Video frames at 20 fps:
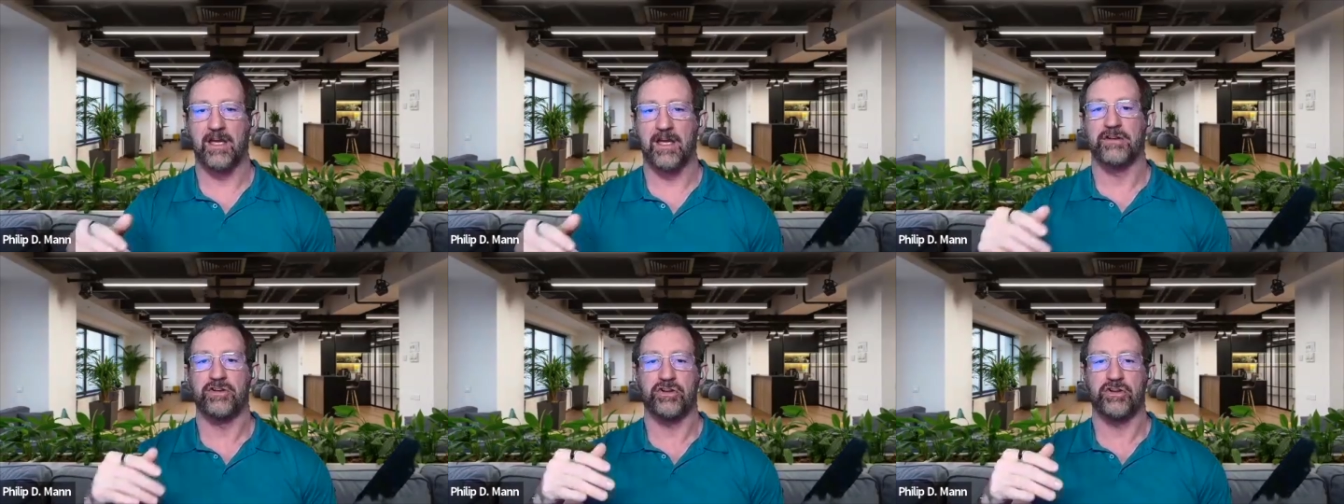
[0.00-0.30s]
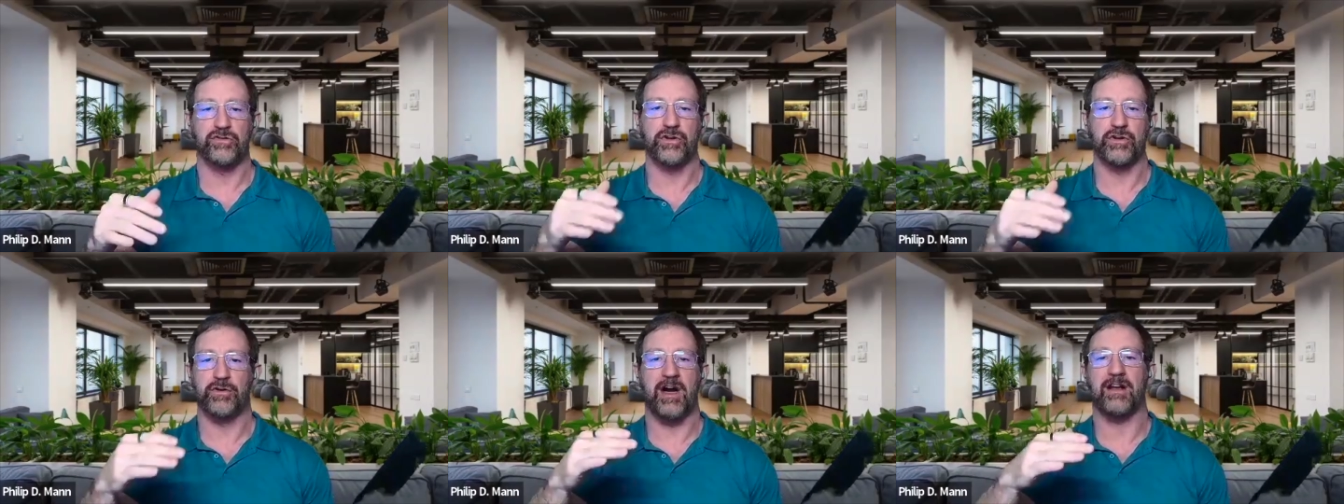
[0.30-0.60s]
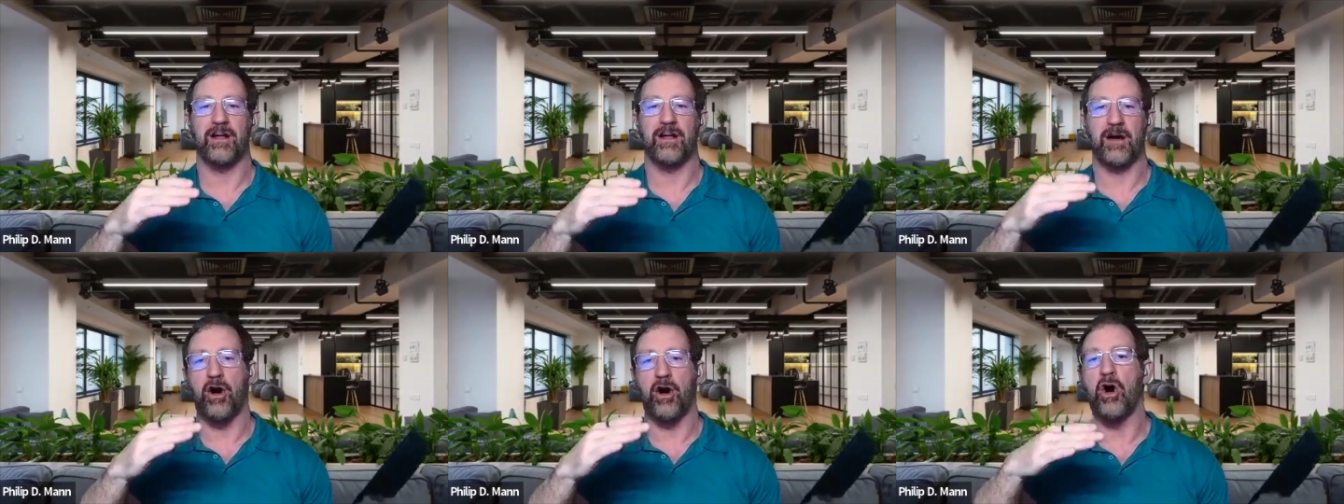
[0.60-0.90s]
You do
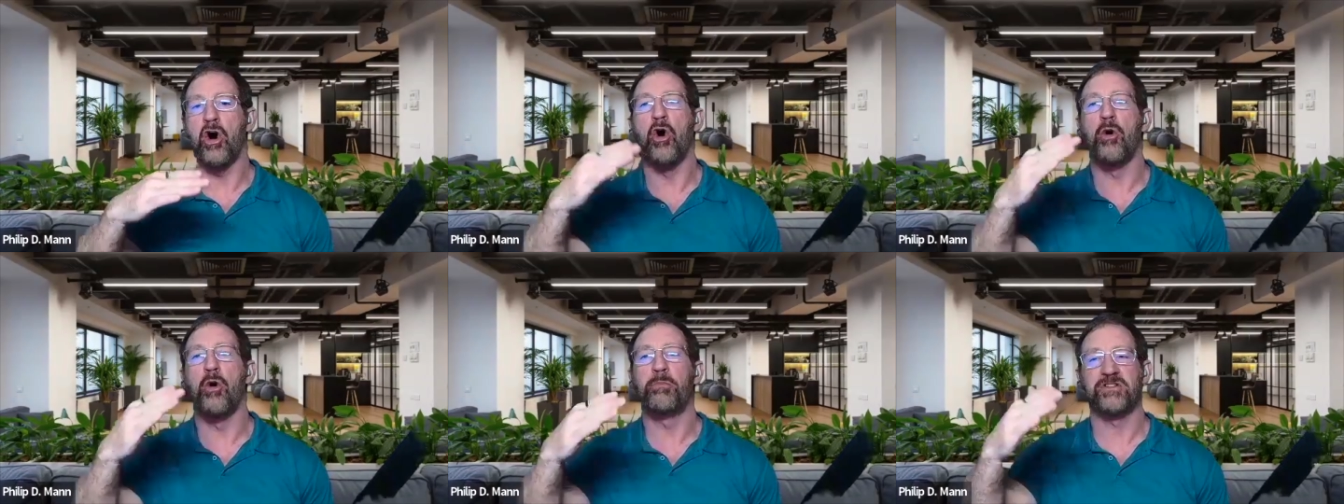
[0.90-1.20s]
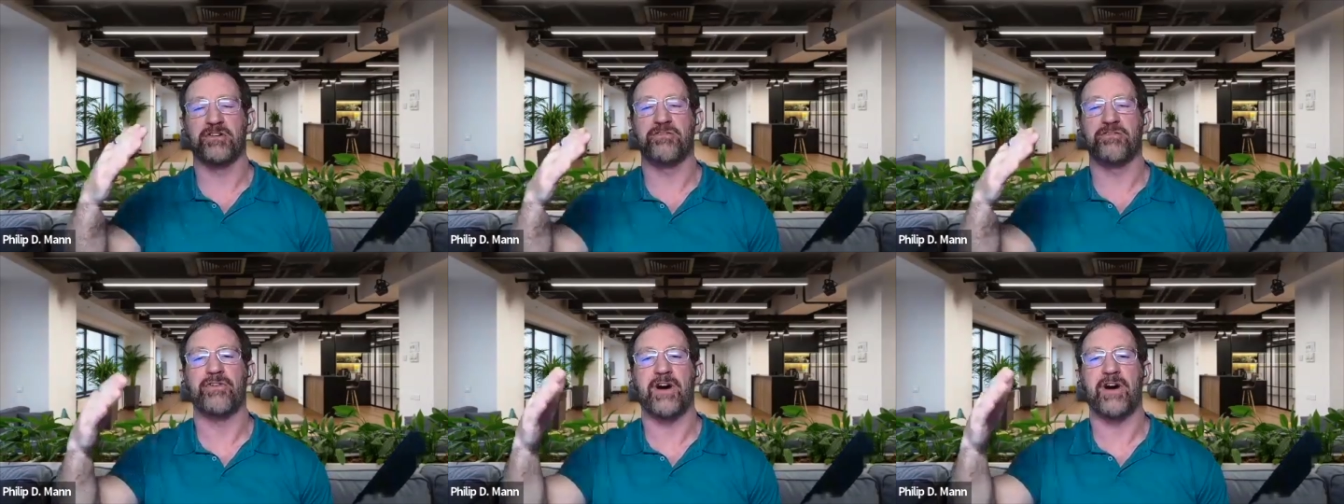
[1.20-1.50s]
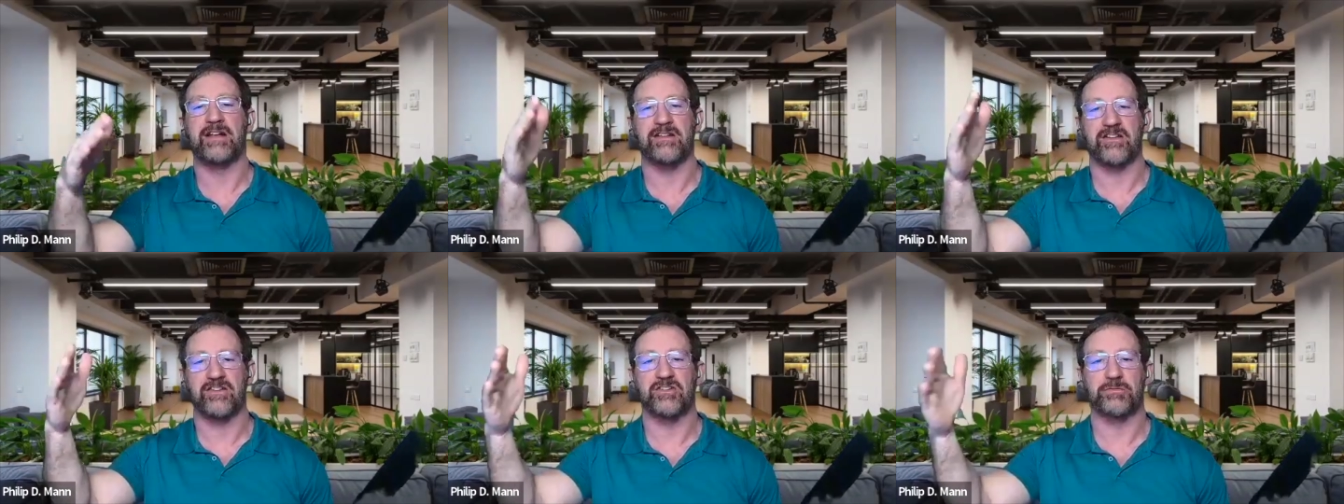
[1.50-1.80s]
not hope to
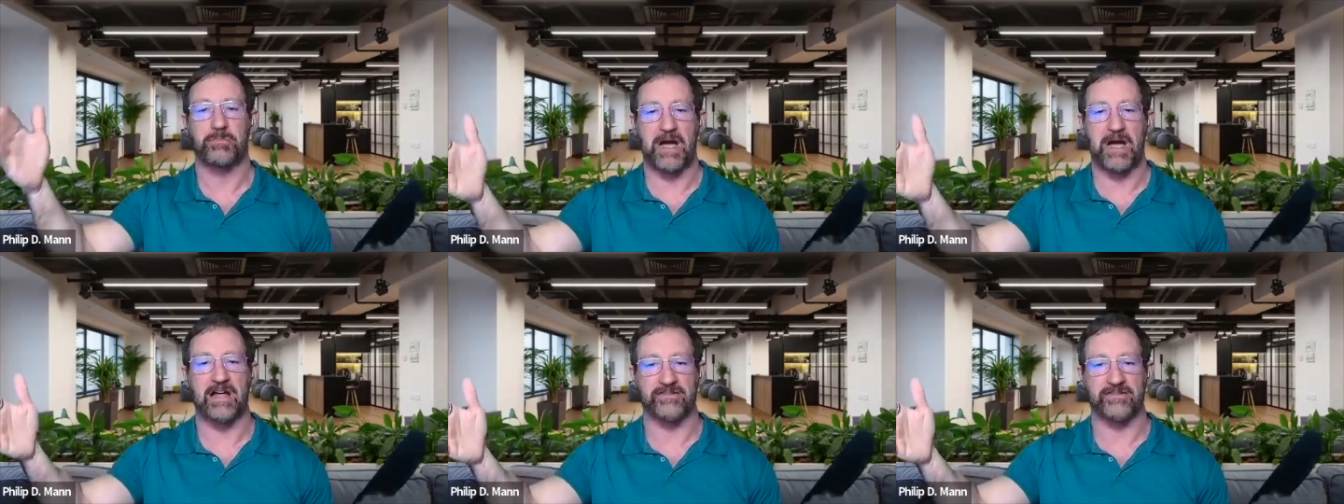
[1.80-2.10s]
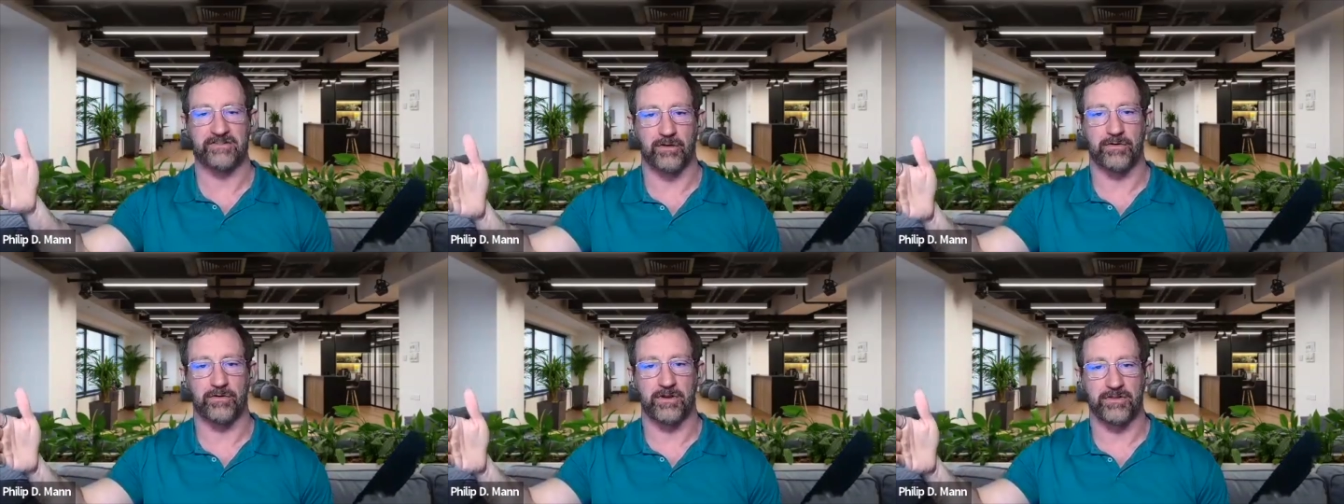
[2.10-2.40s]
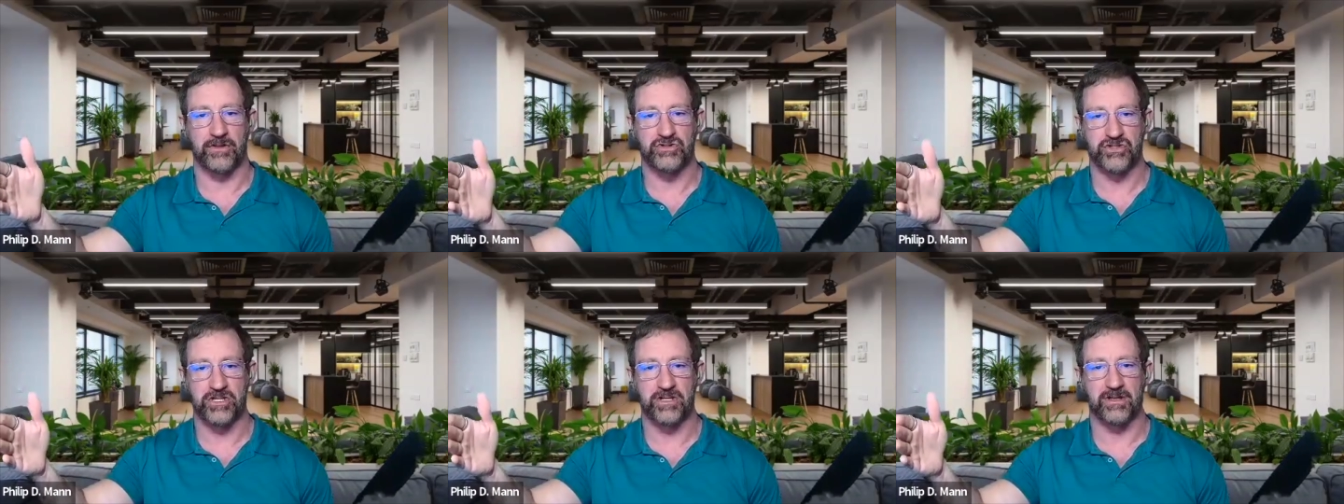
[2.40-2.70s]
find a spot to go to
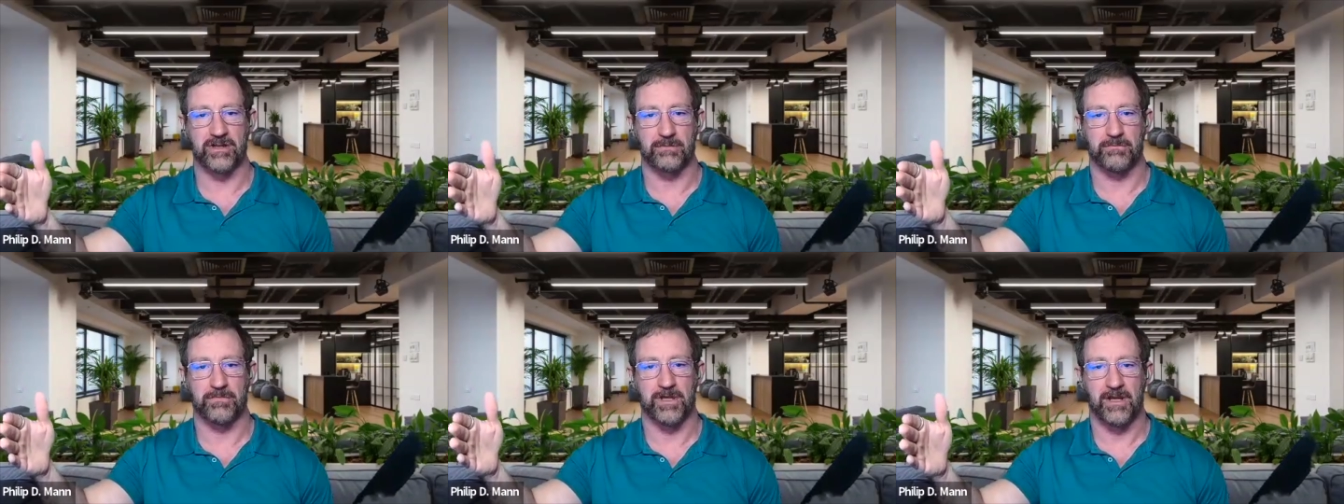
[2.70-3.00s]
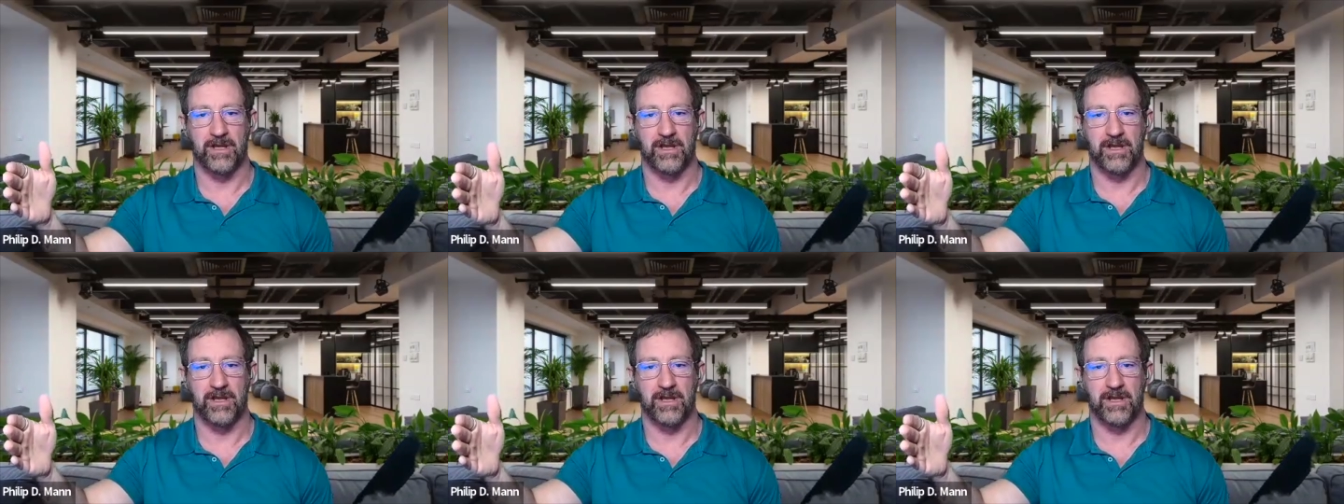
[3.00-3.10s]
the gym.